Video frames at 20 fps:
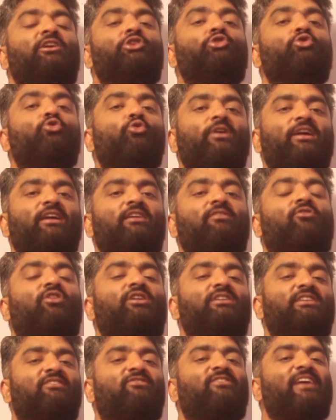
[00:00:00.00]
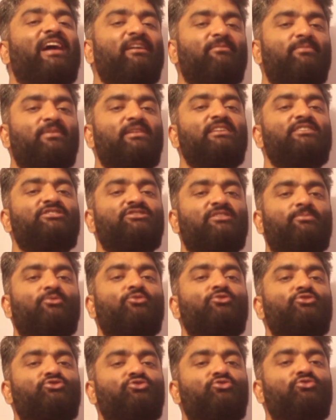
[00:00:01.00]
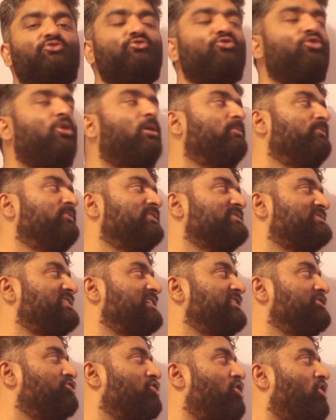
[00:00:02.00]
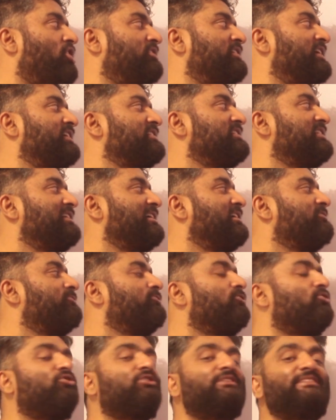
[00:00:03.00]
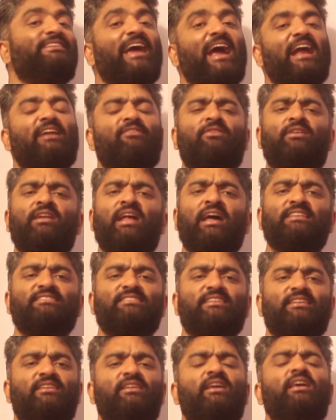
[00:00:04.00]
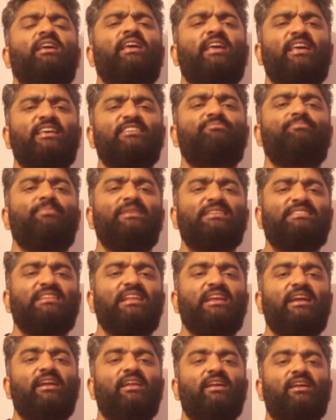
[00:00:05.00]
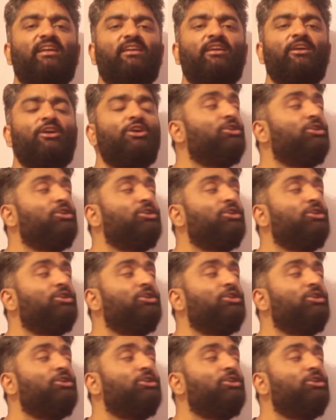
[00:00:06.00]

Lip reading: doing what the fiber is supposed to do? Obviously not, and therefore the advertising is misleading,